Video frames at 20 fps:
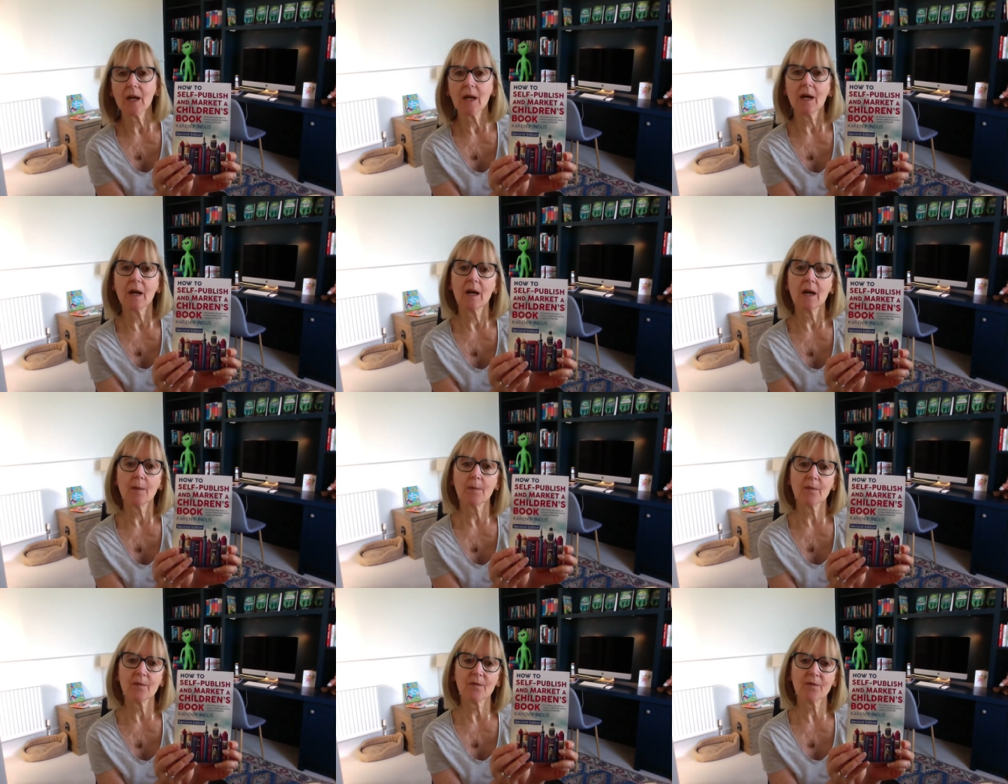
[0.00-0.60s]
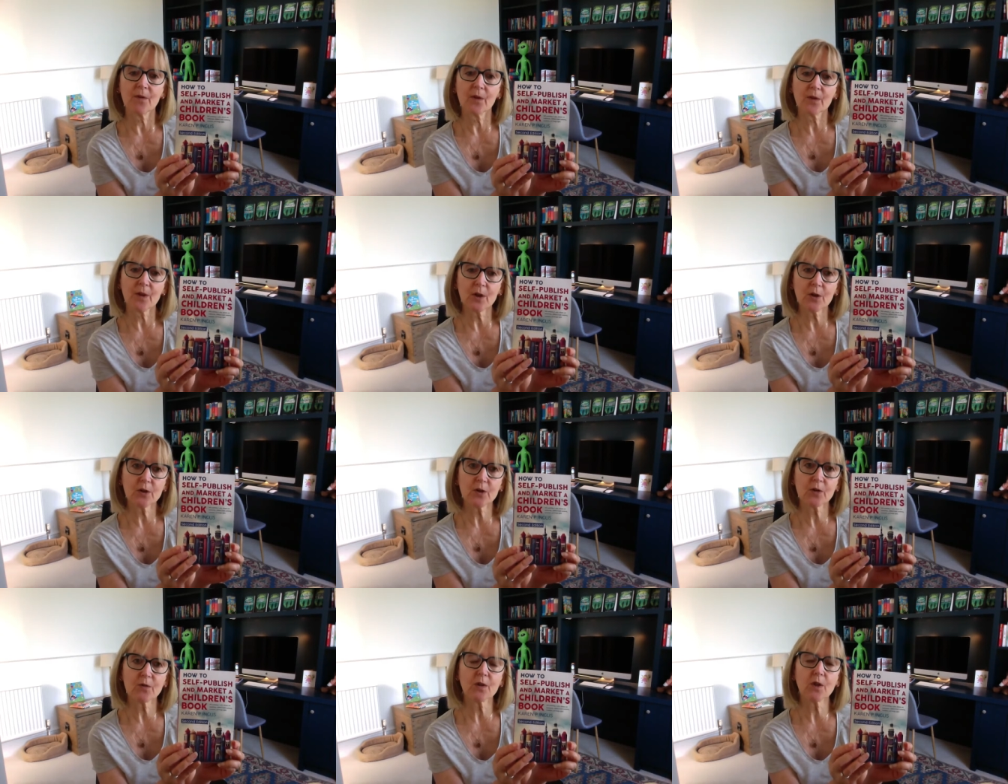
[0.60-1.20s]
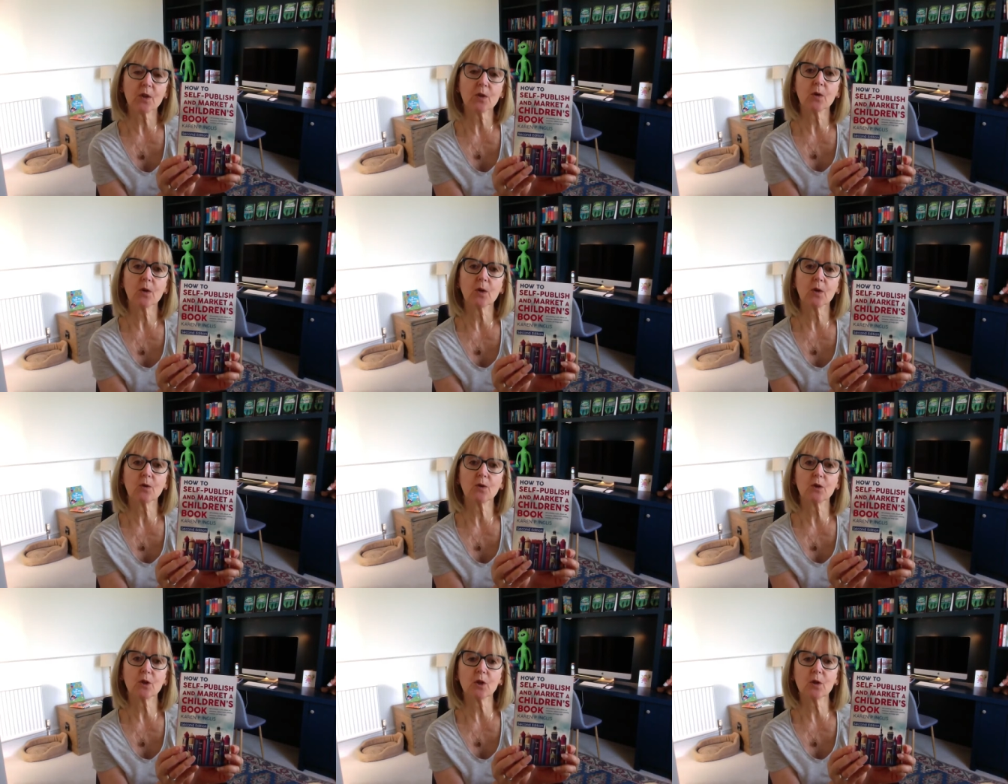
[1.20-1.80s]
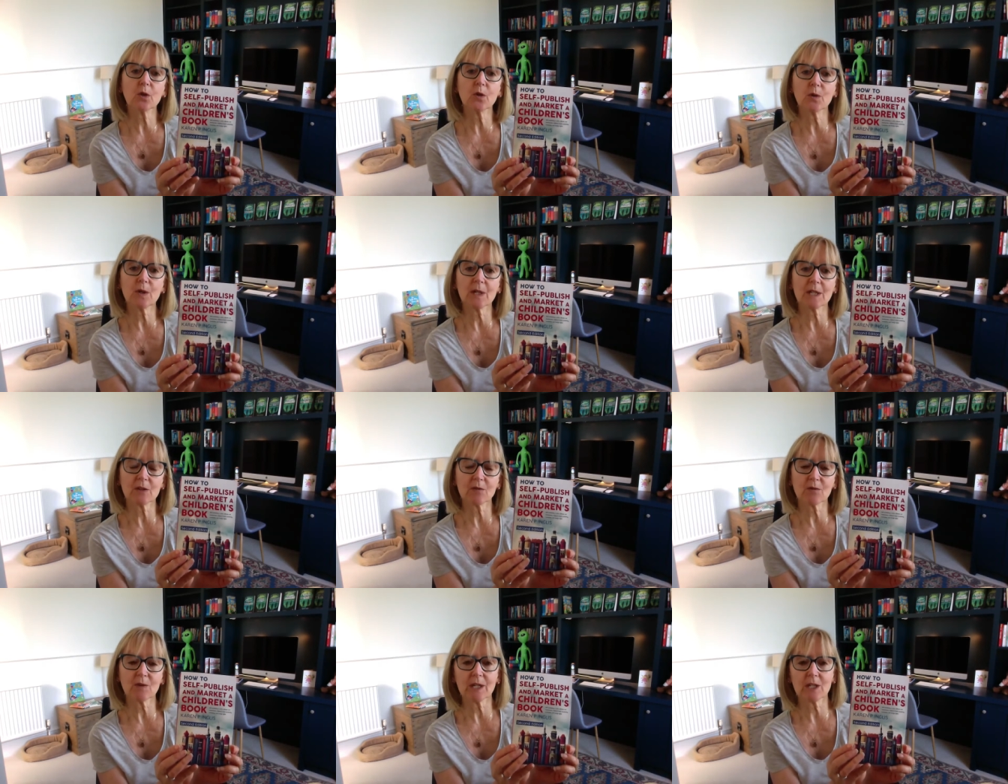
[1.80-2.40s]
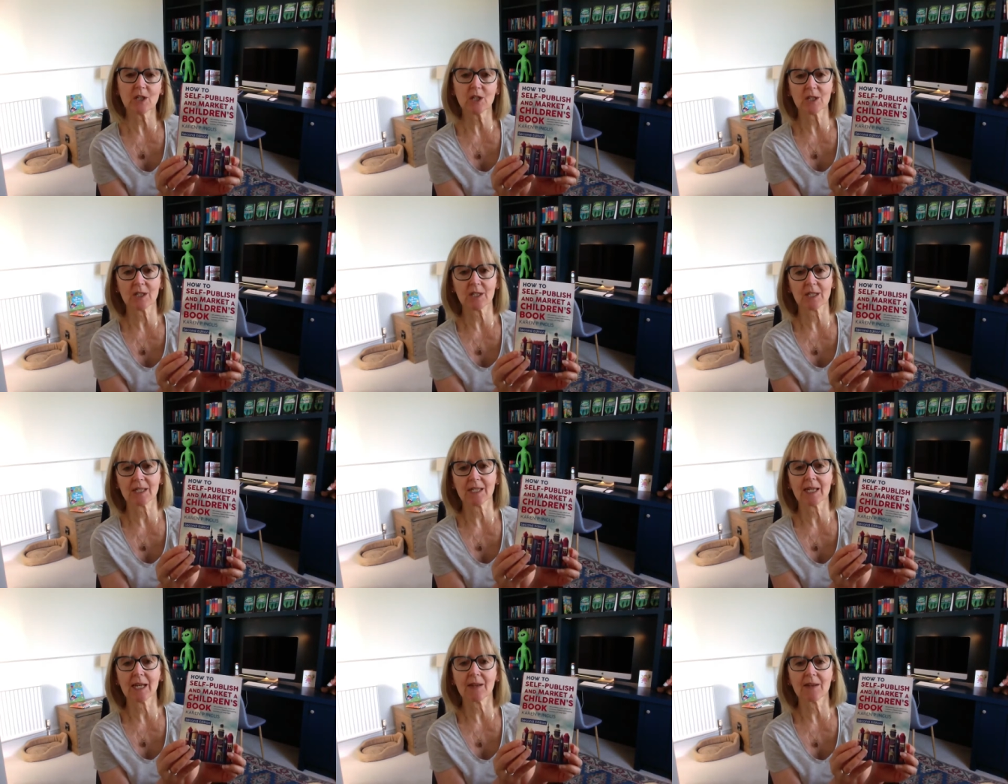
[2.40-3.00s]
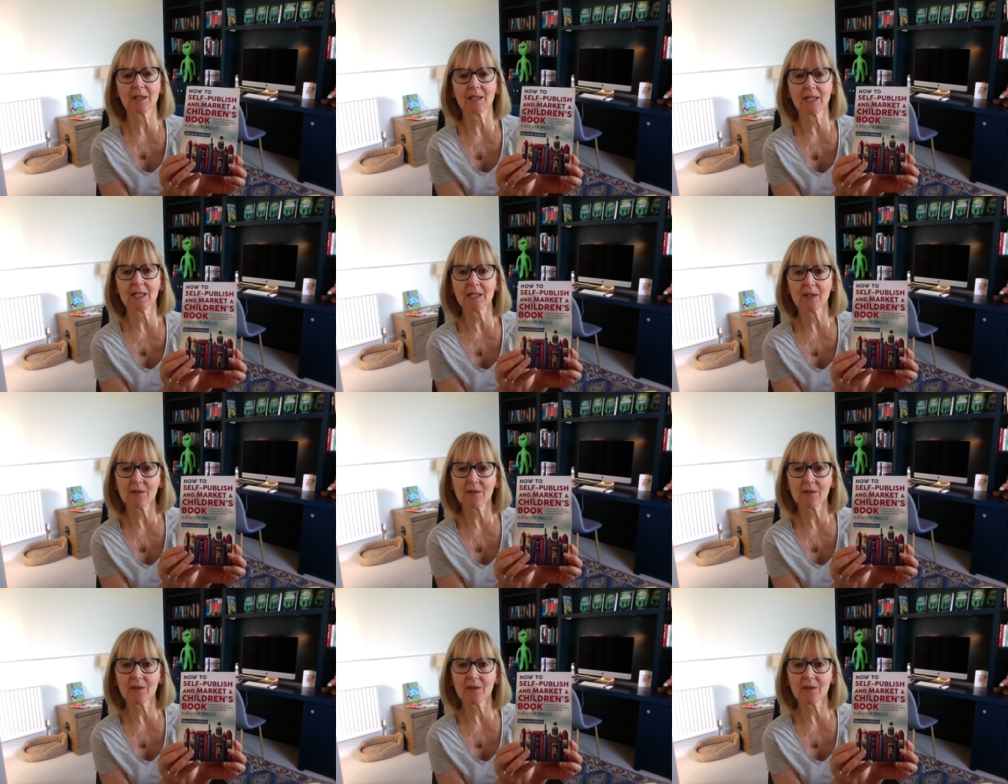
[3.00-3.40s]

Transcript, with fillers: Um, for those of you who do, it's really just to say that